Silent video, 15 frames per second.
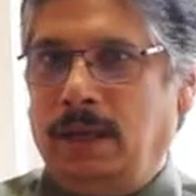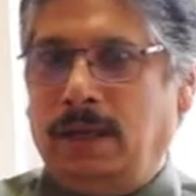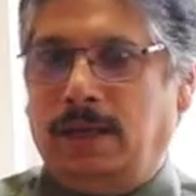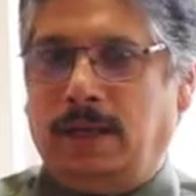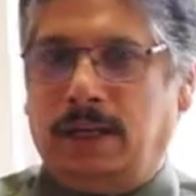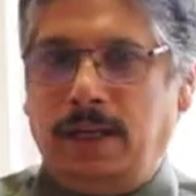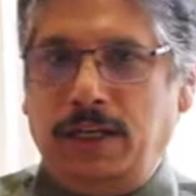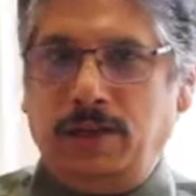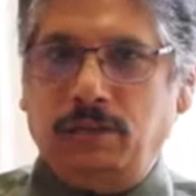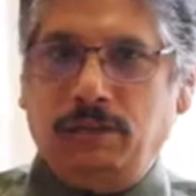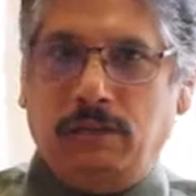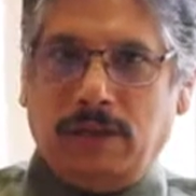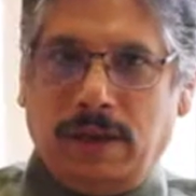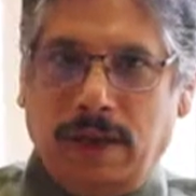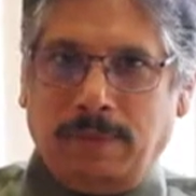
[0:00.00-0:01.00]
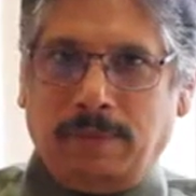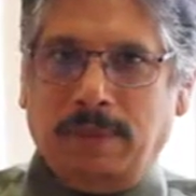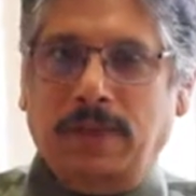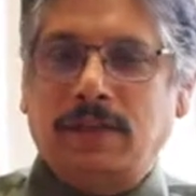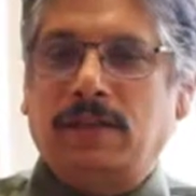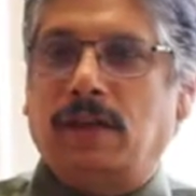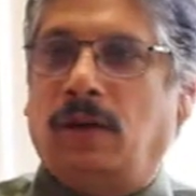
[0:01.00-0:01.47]
The regional
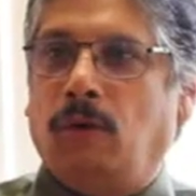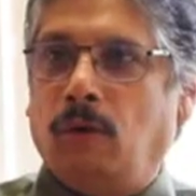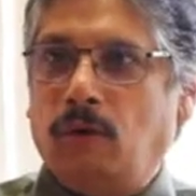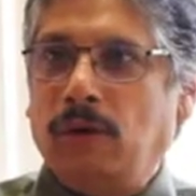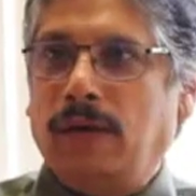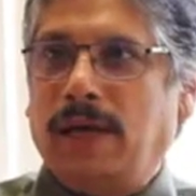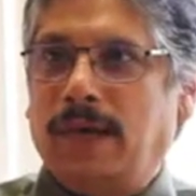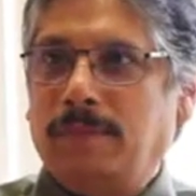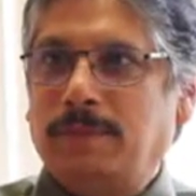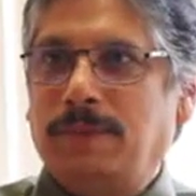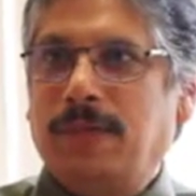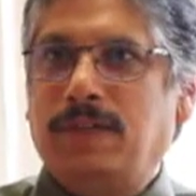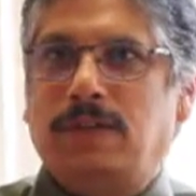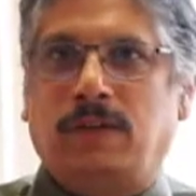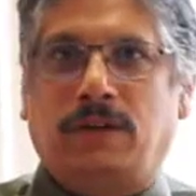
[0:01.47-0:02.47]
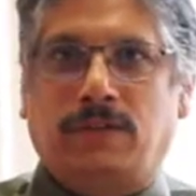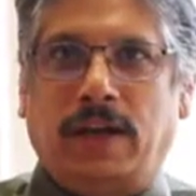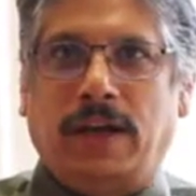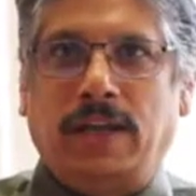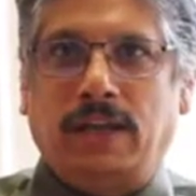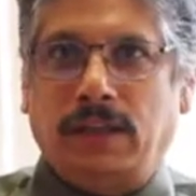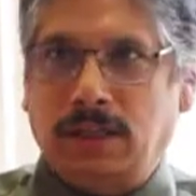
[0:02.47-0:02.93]
companies, local companies are
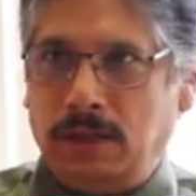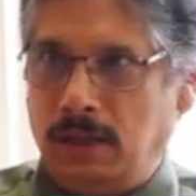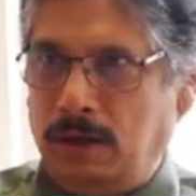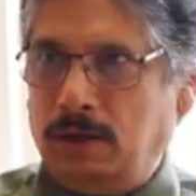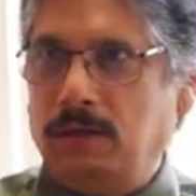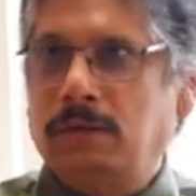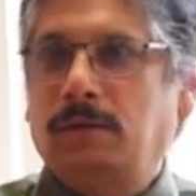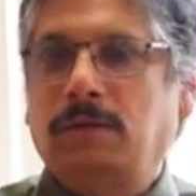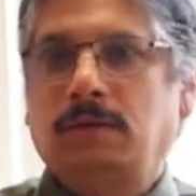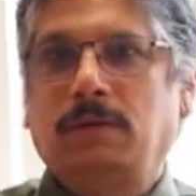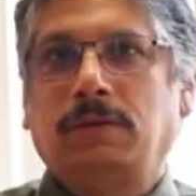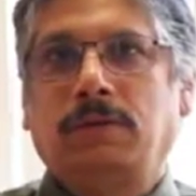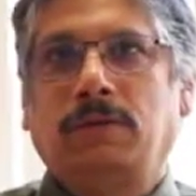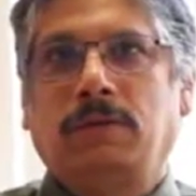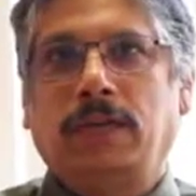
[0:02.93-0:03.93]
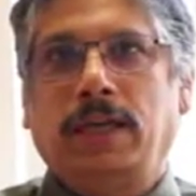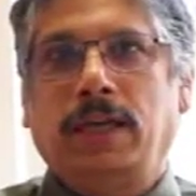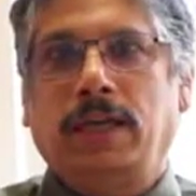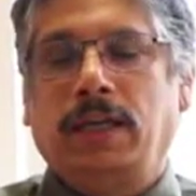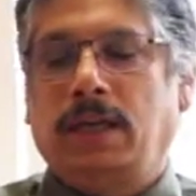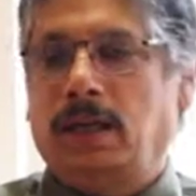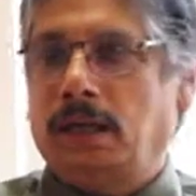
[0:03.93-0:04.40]
trying to go to
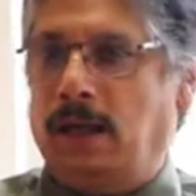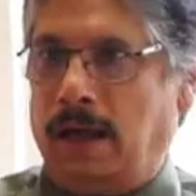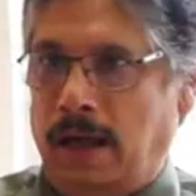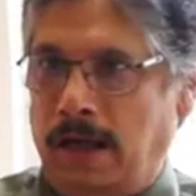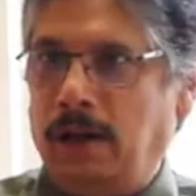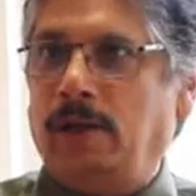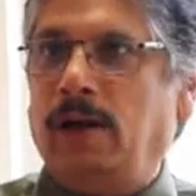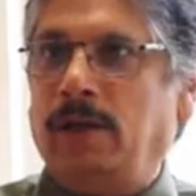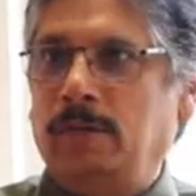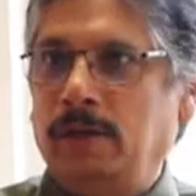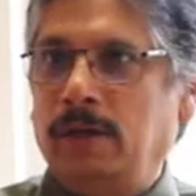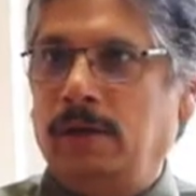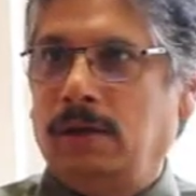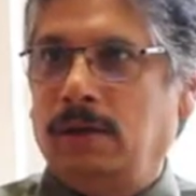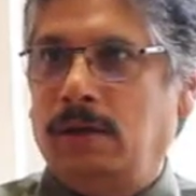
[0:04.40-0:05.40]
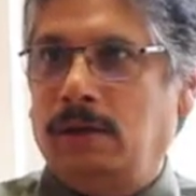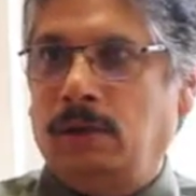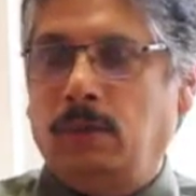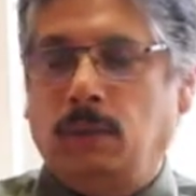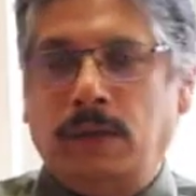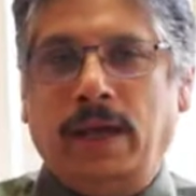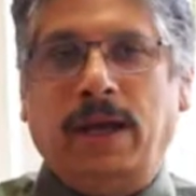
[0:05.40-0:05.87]
the higher level,
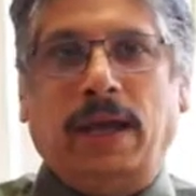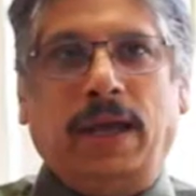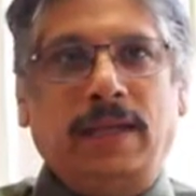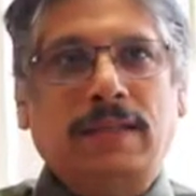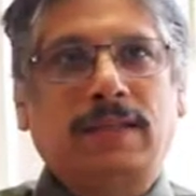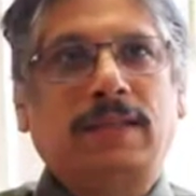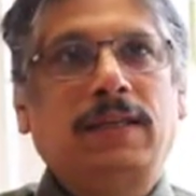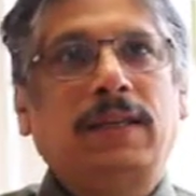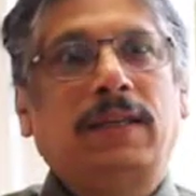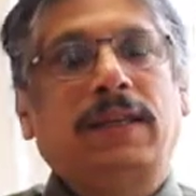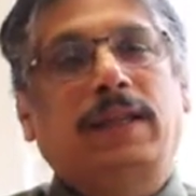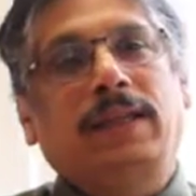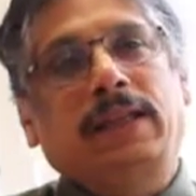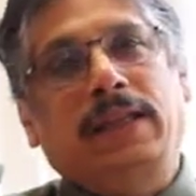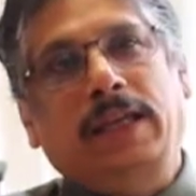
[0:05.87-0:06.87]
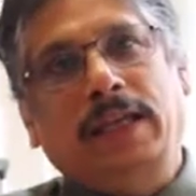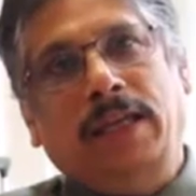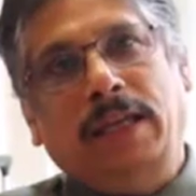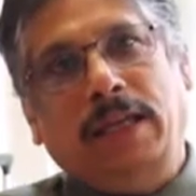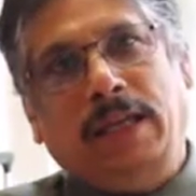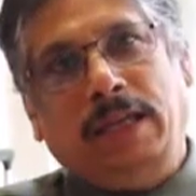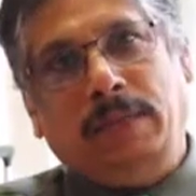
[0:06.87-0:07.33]
whereas
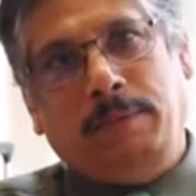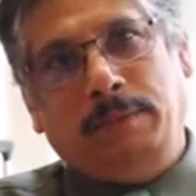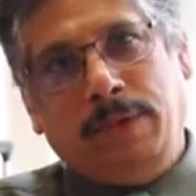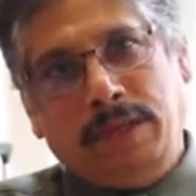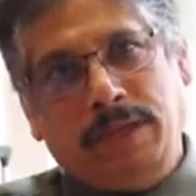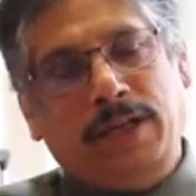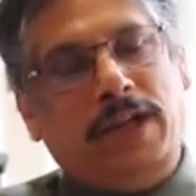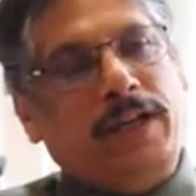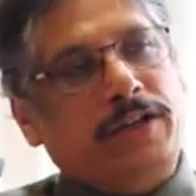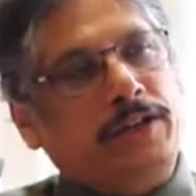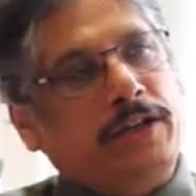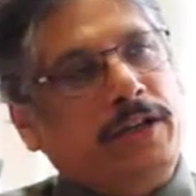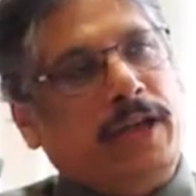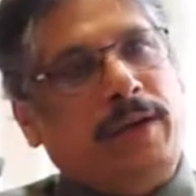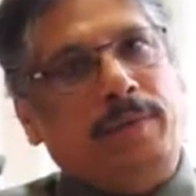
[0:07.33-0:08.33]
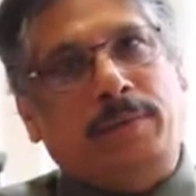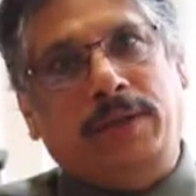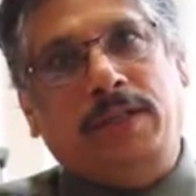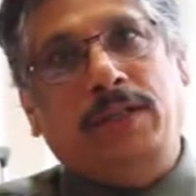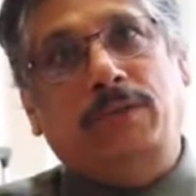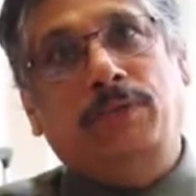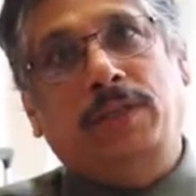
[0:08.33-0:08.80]
the multinational
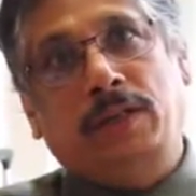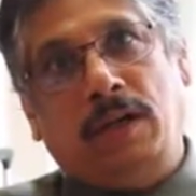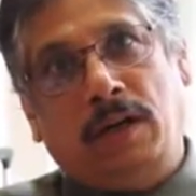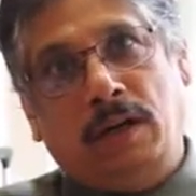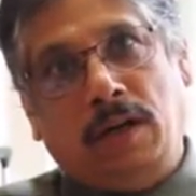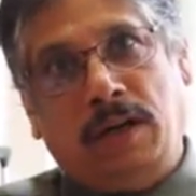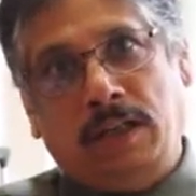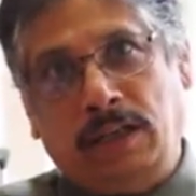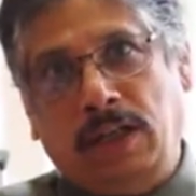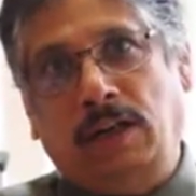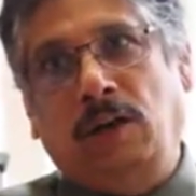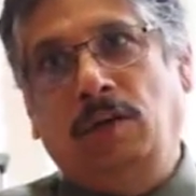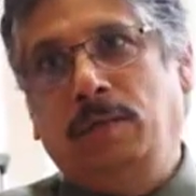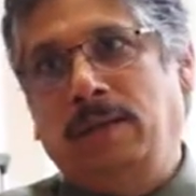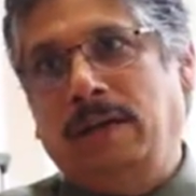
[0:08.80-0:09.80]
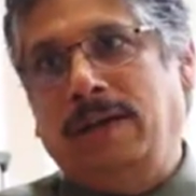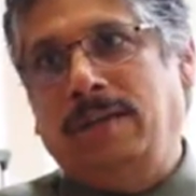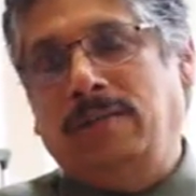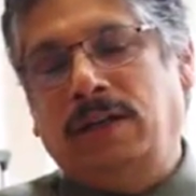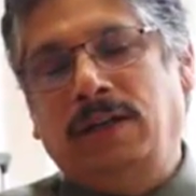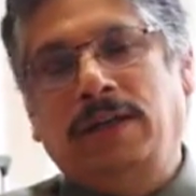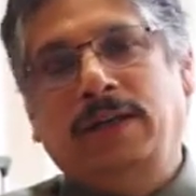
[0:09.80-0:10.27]
companies, which are at the global
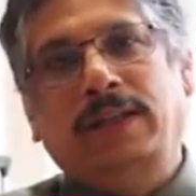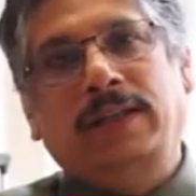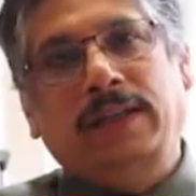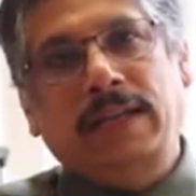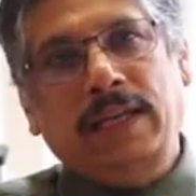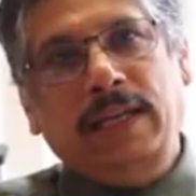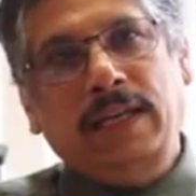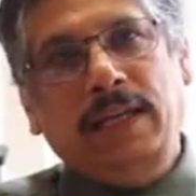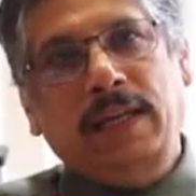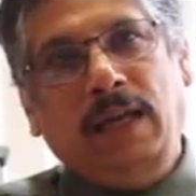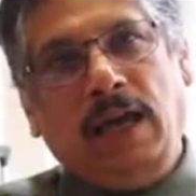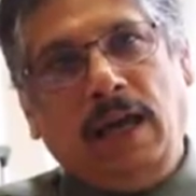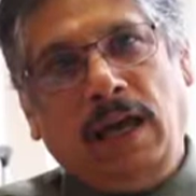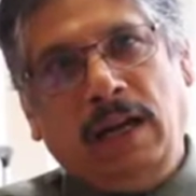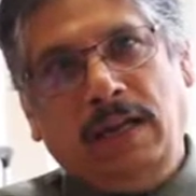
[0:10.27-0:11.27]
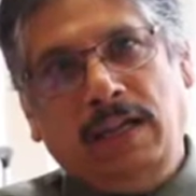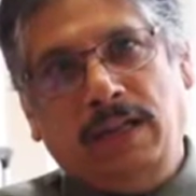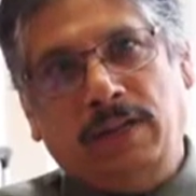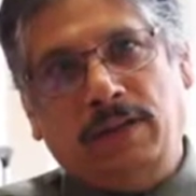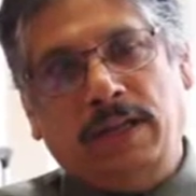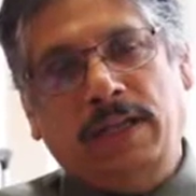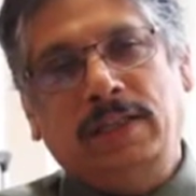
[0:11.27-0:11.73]
level, they are
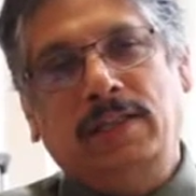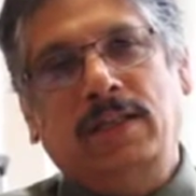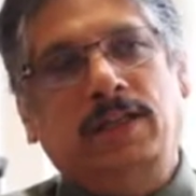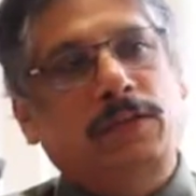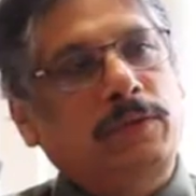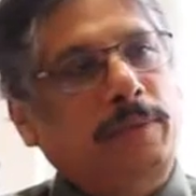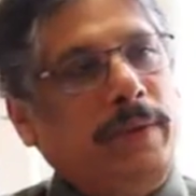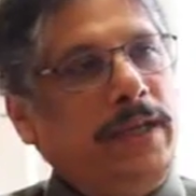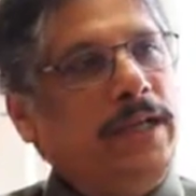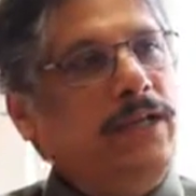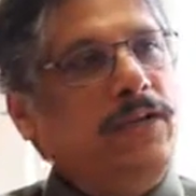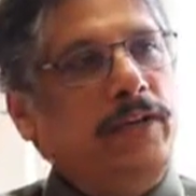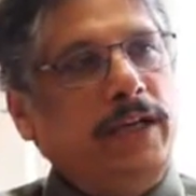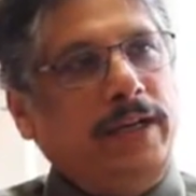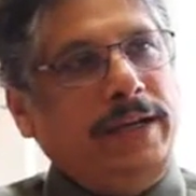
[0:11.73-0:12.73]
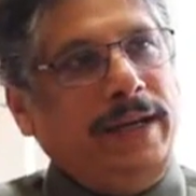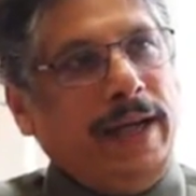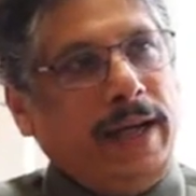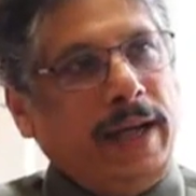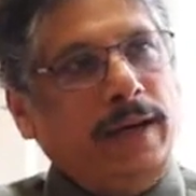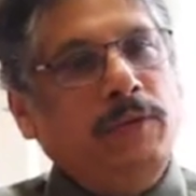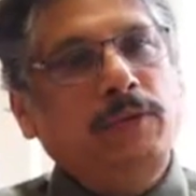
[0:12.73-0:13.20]
interested to penetrate
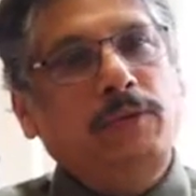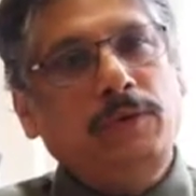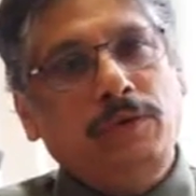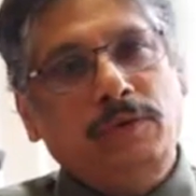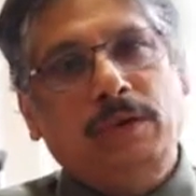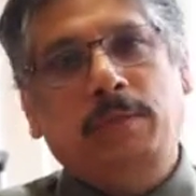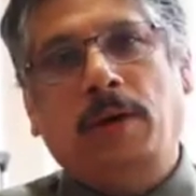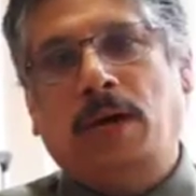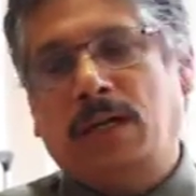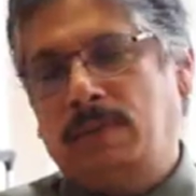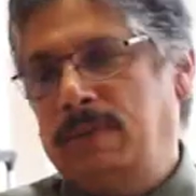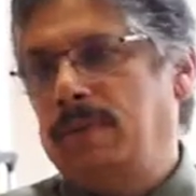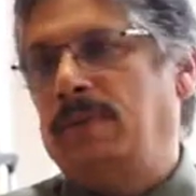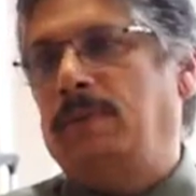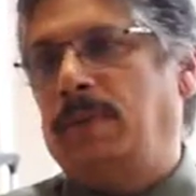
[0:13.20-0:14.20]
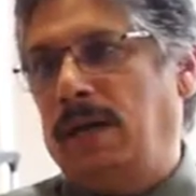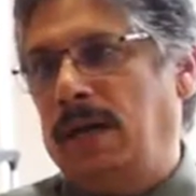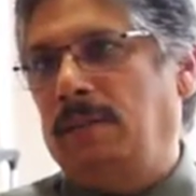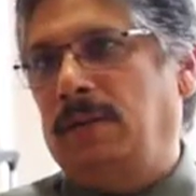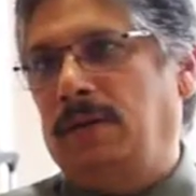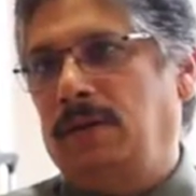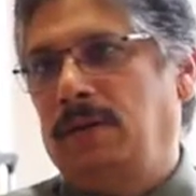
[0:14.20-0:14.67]
down to the bottom of the
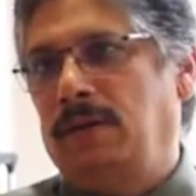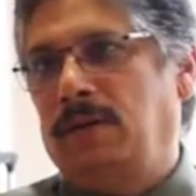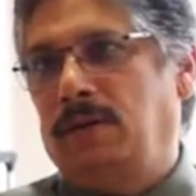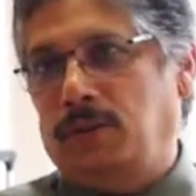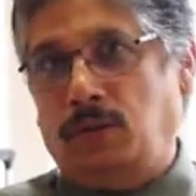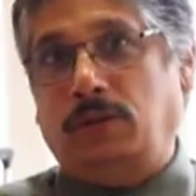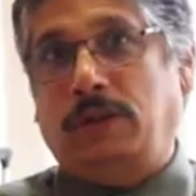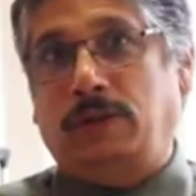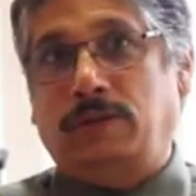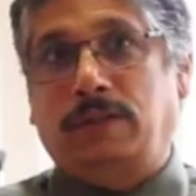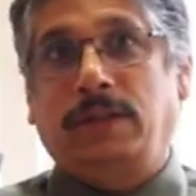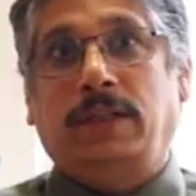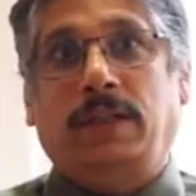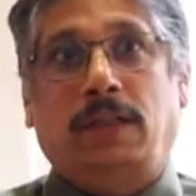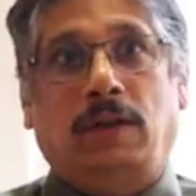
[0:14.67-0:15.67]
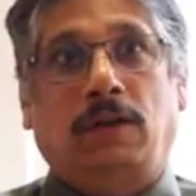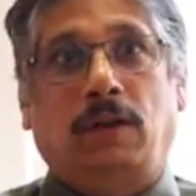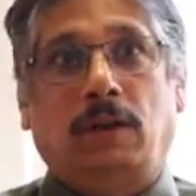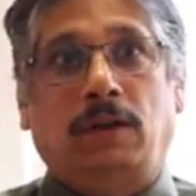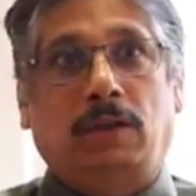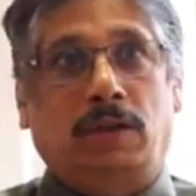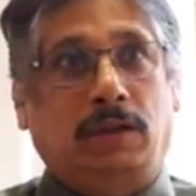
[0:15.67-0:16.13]
pyramid so that you see they can
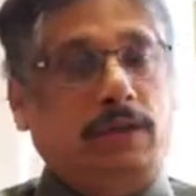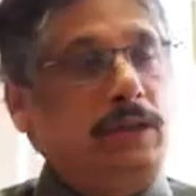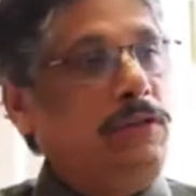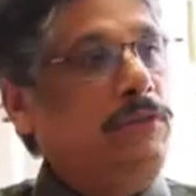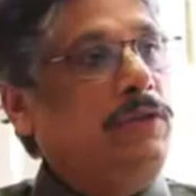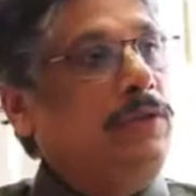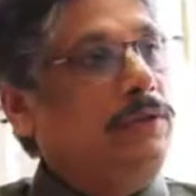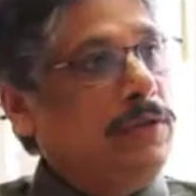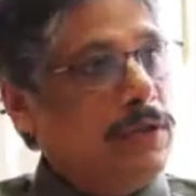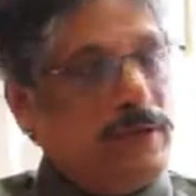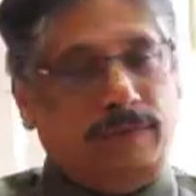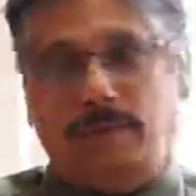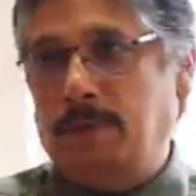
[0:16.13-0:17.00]
conquer the universe of the